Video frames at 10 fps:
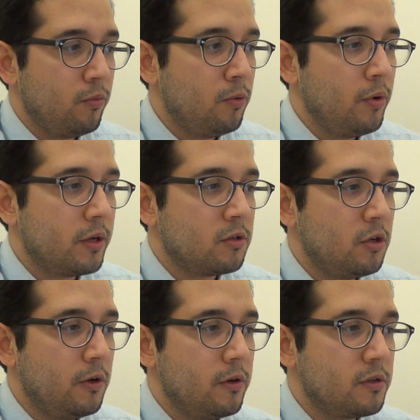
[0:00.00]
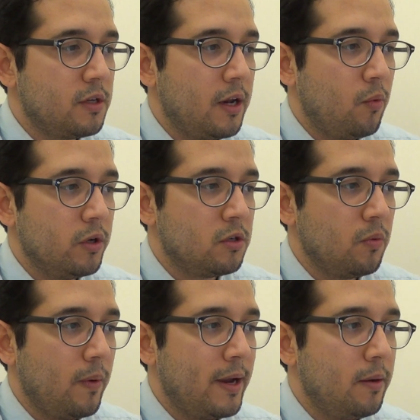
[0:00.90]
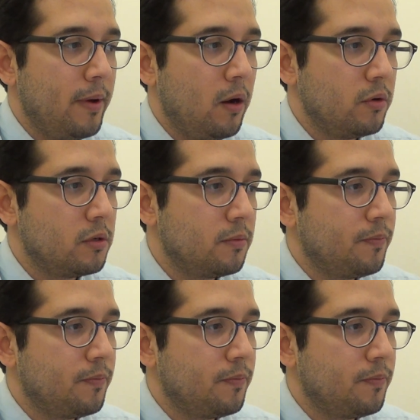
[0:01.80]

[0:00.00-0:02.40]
rubric so you understand what to write about.